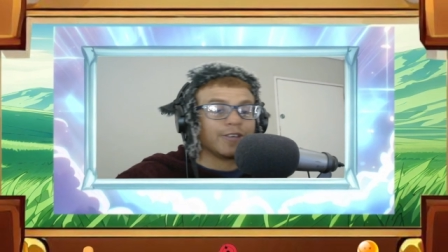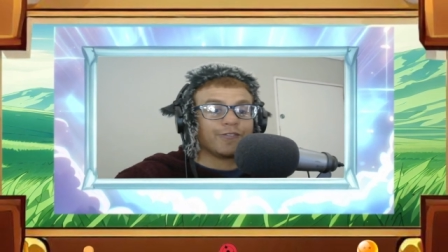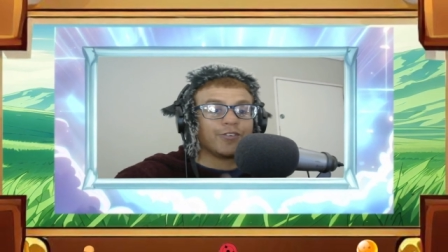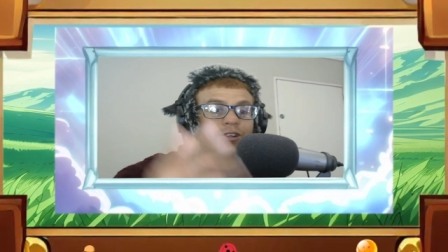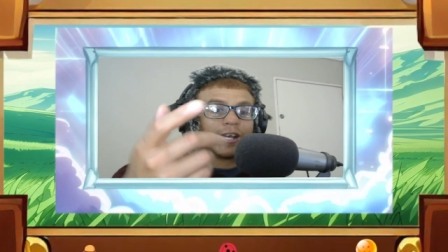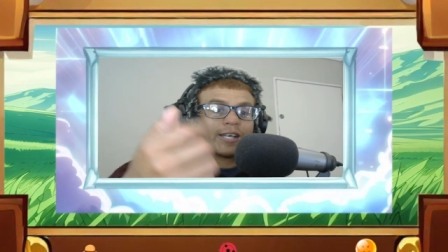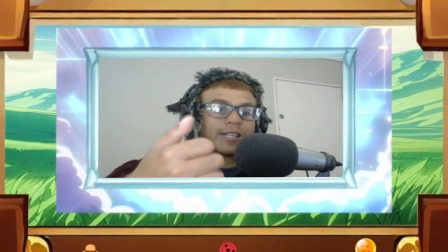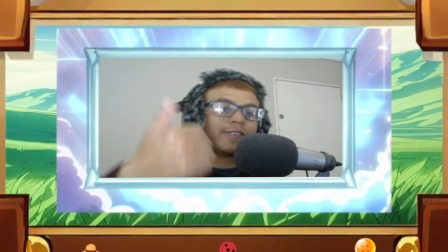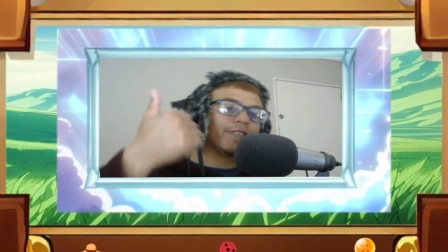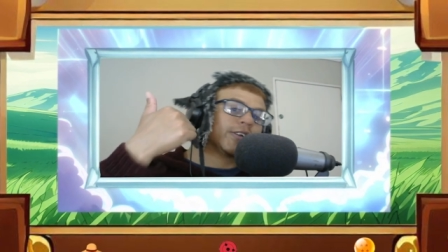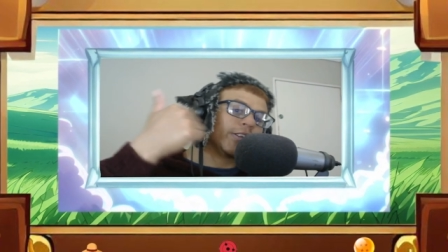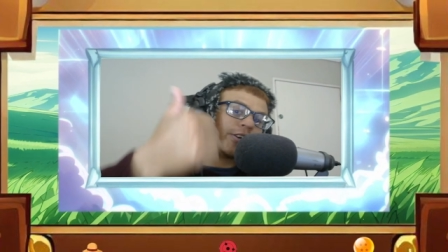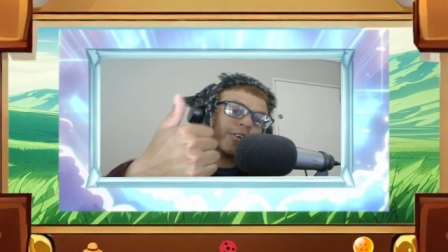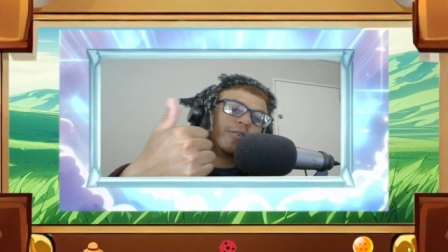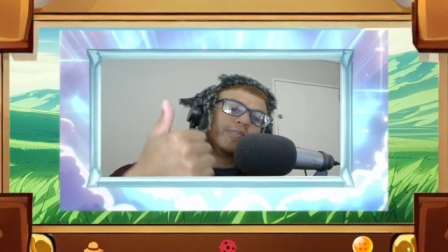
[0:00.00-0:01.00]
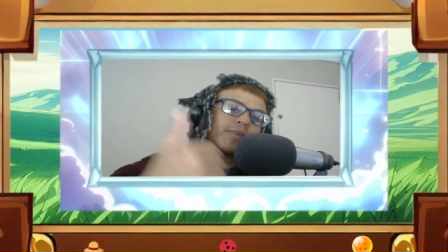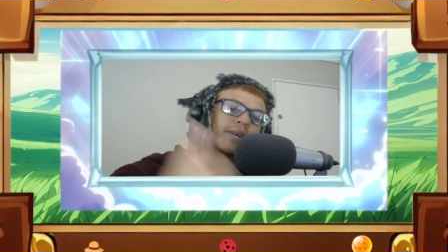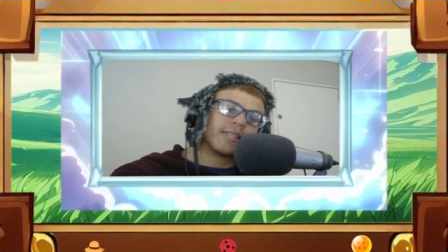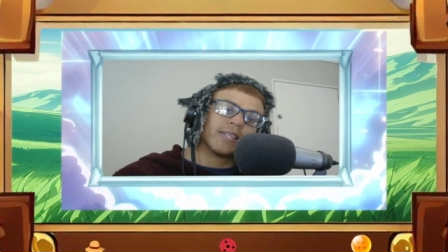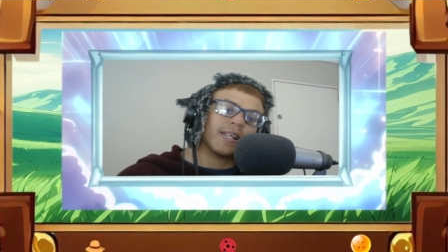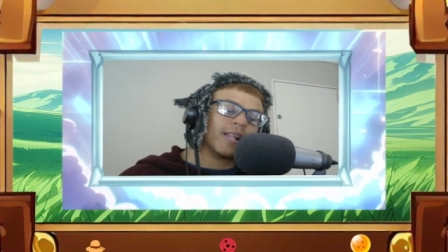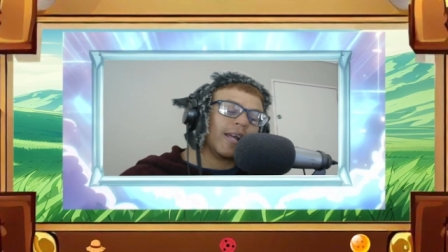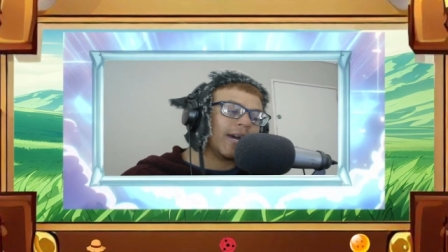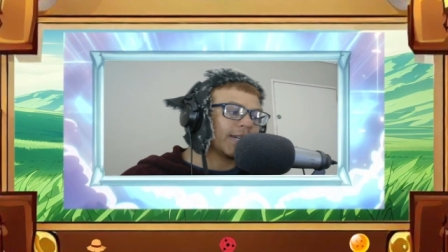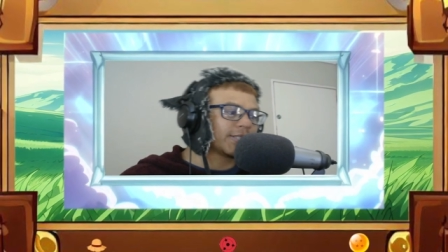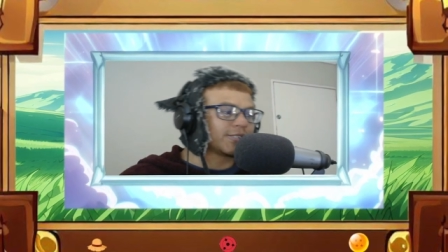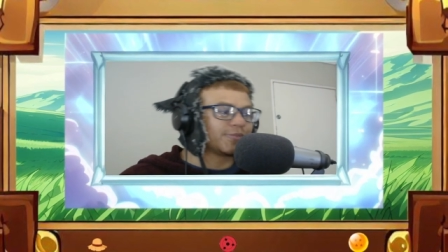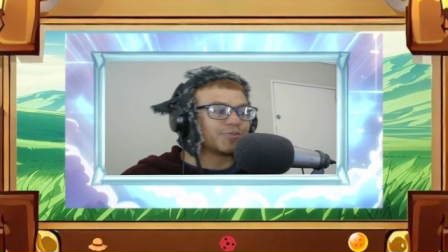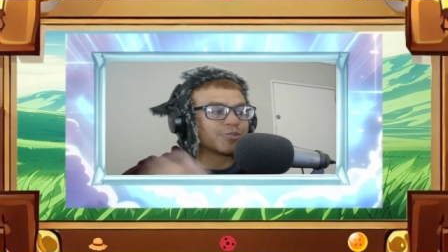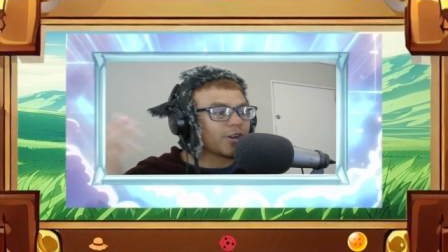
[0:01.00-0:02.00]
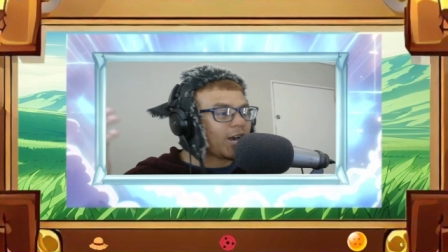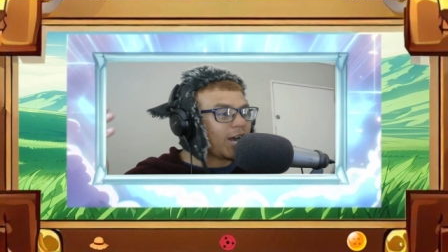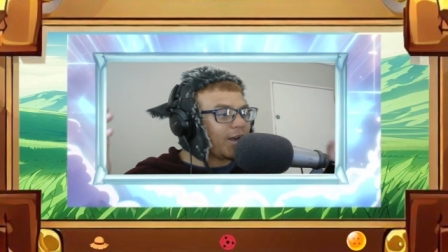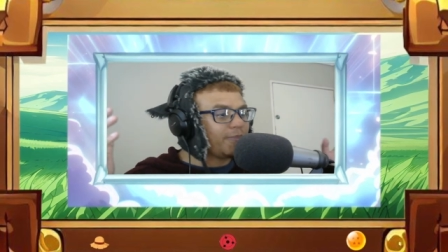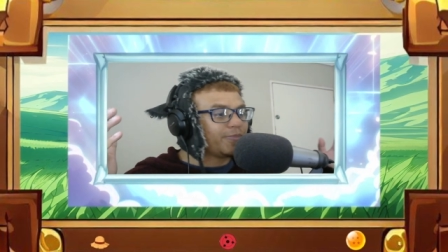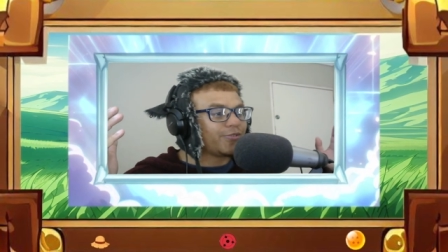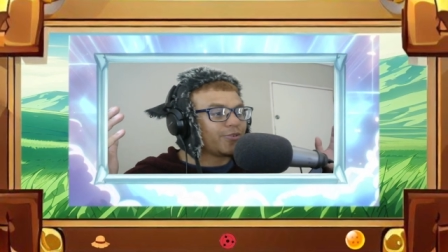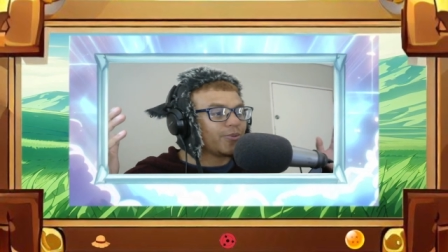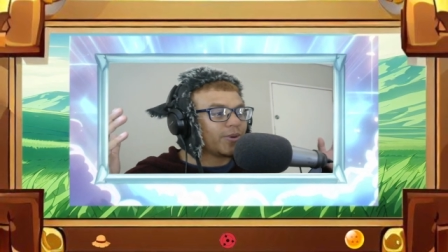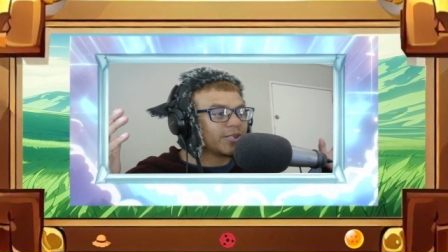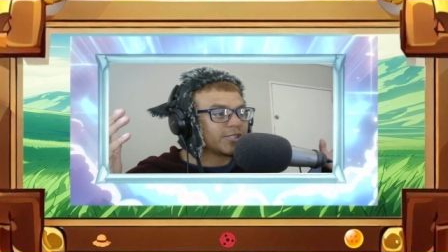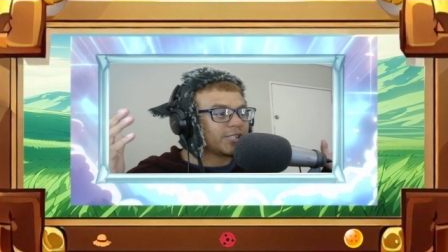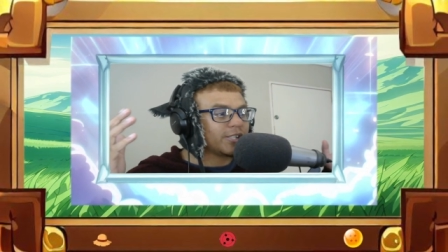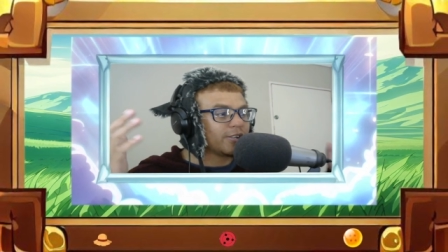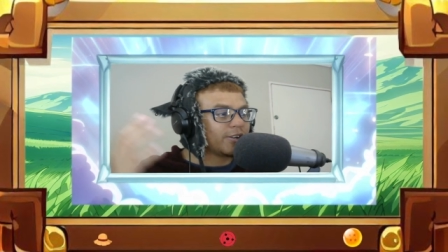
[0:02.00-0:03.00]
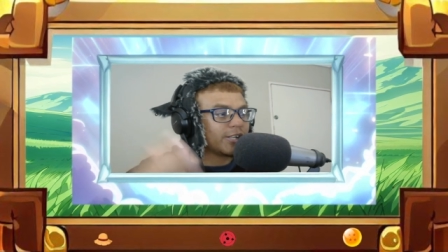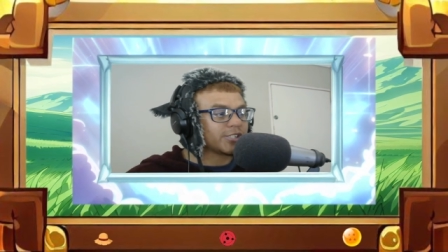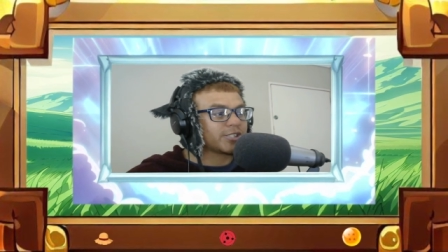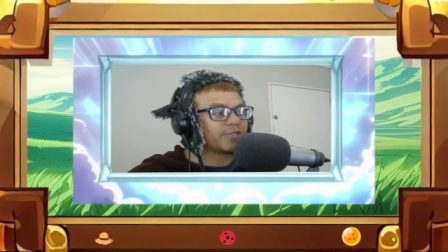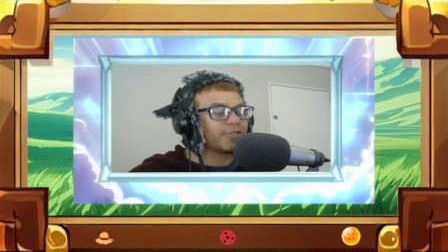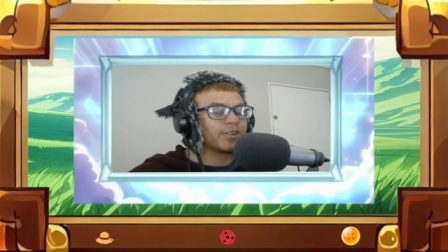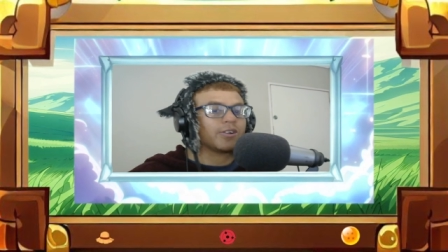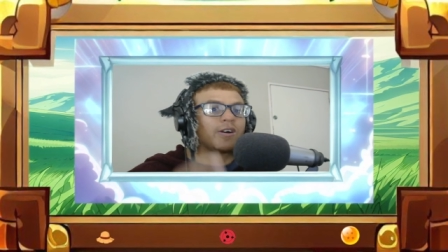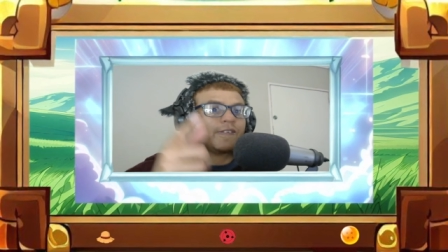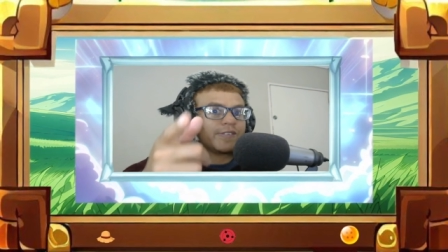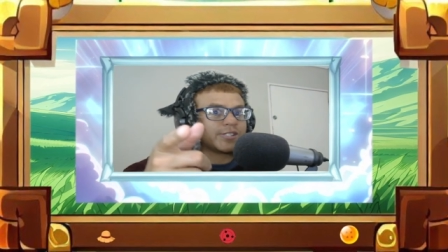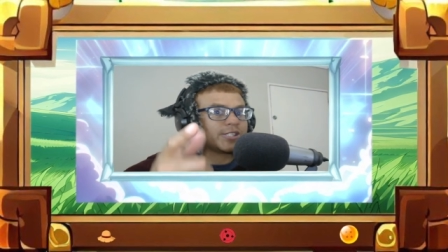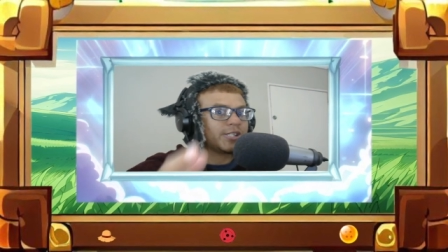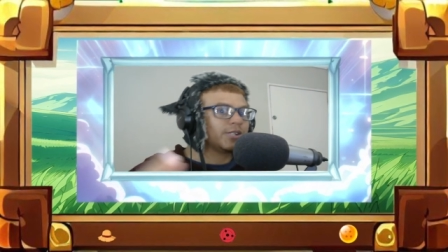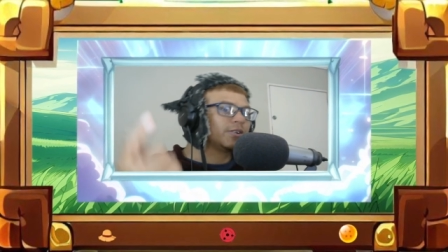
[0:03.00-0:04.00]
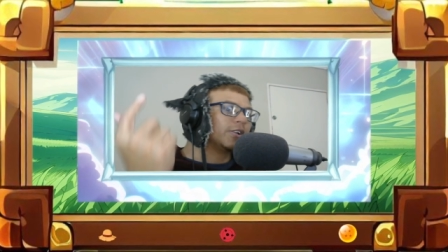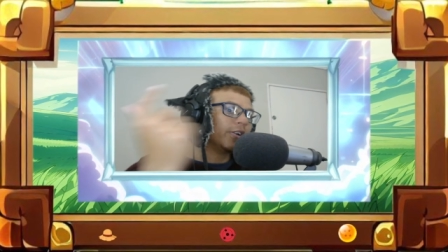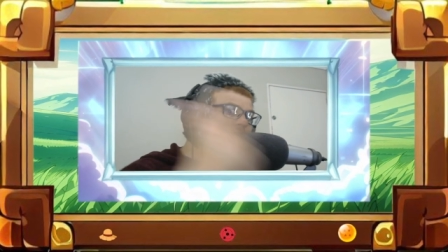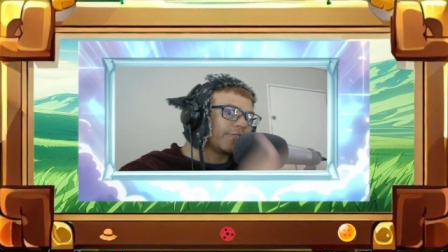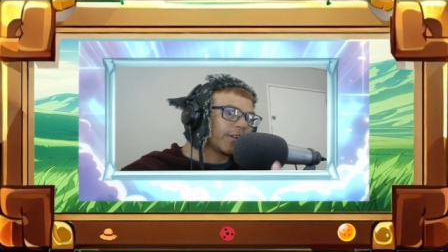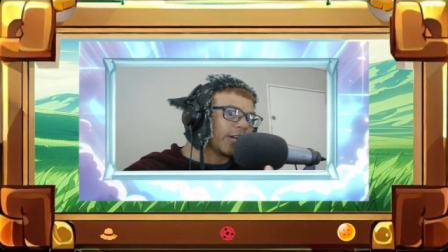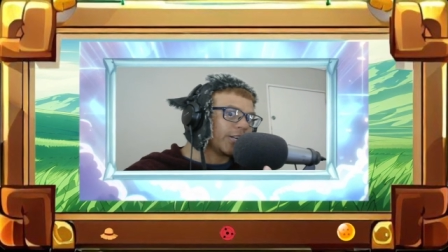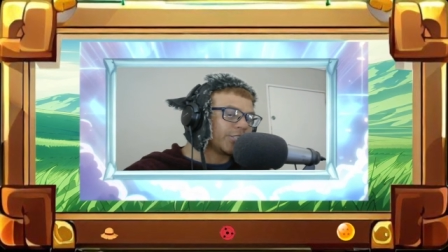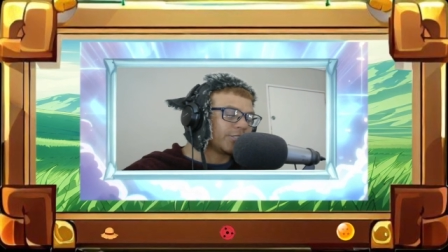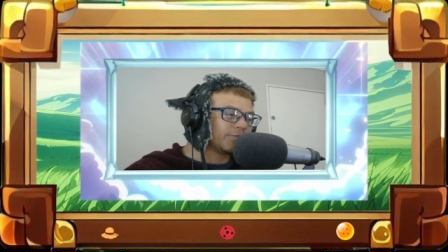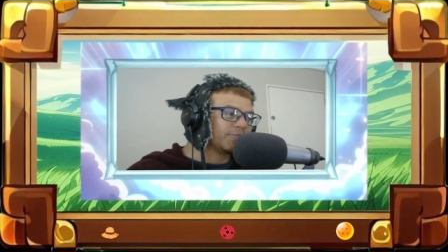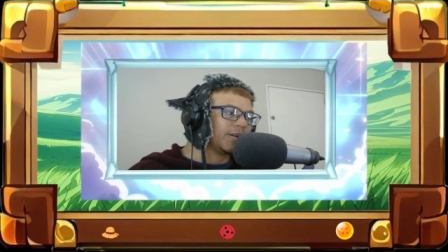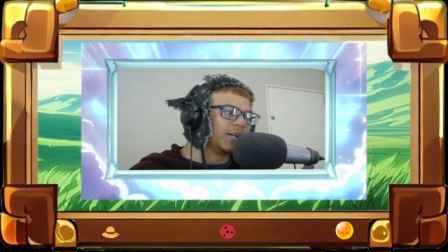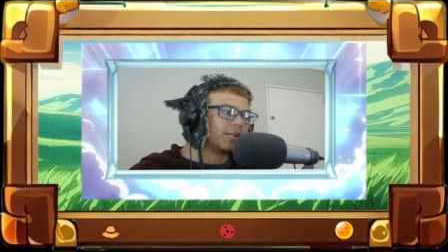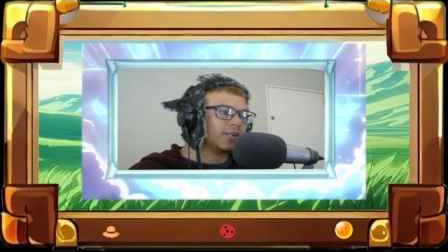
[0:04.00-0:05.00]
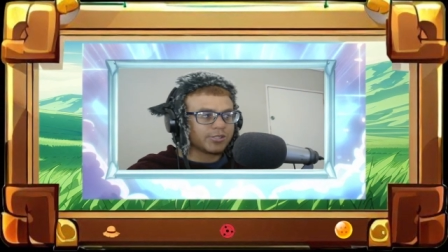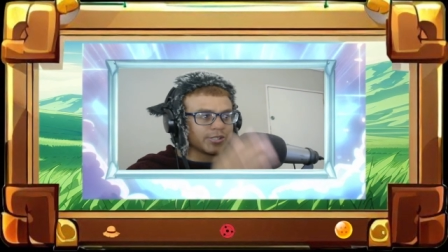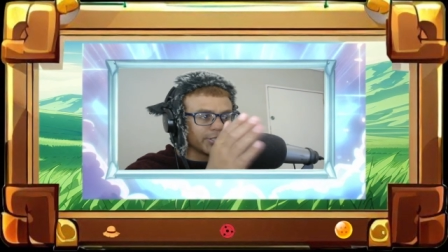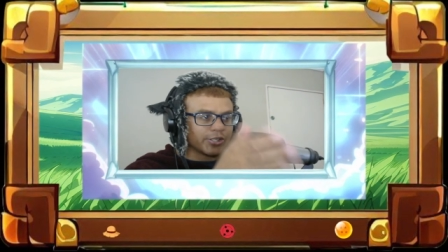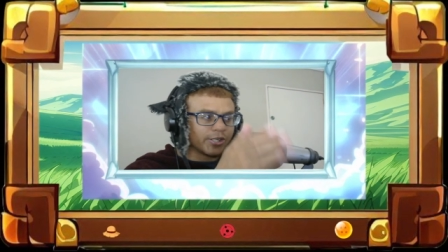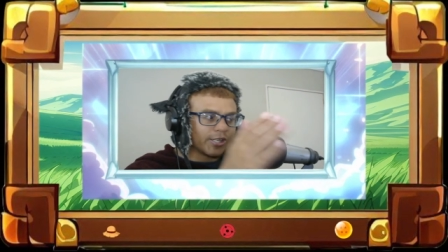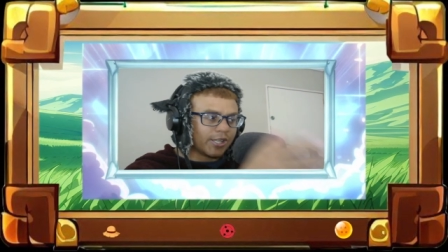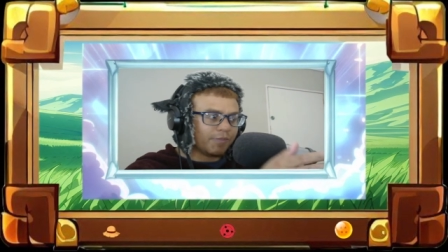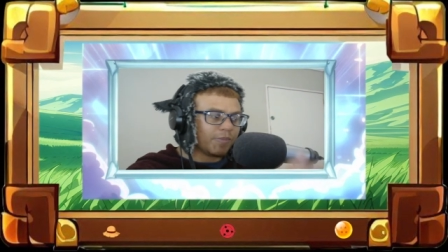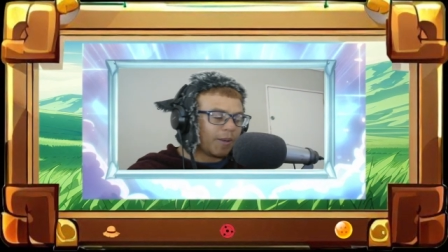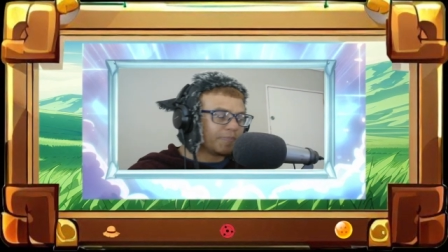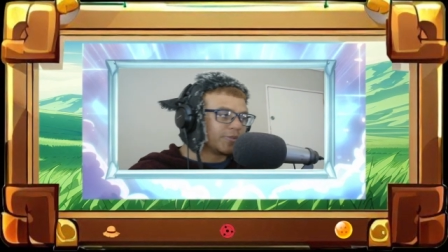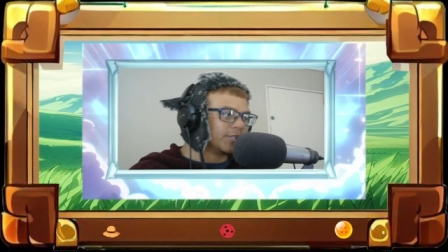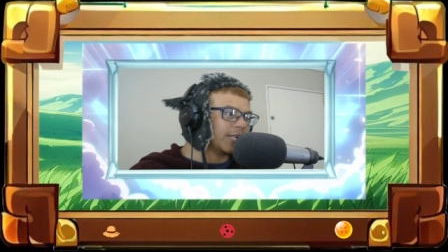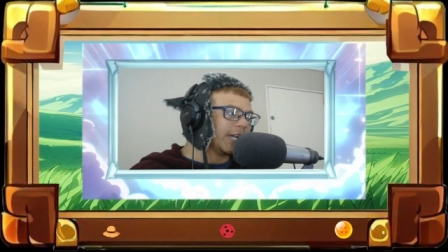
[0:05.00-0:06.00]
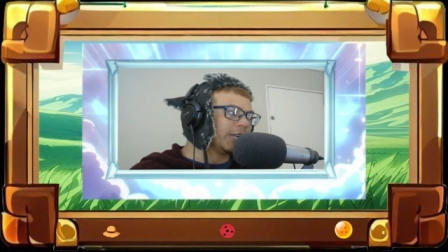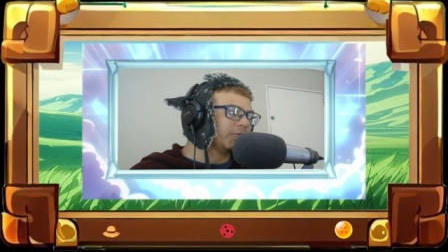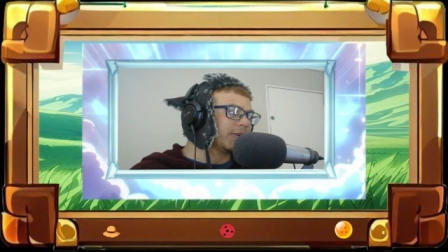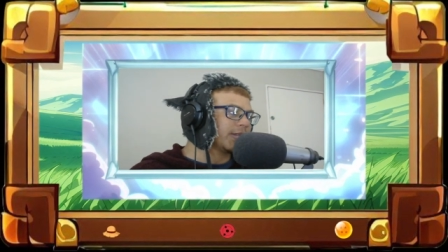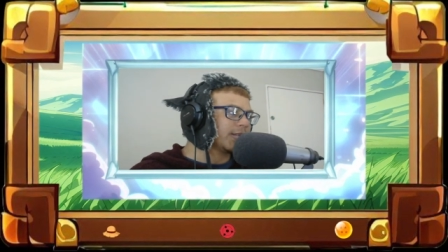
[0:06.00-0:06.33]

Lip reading: If you like the video, hit the like, subscribe if you want to see the rest of it, obviously notification bell so that you can keep up to date with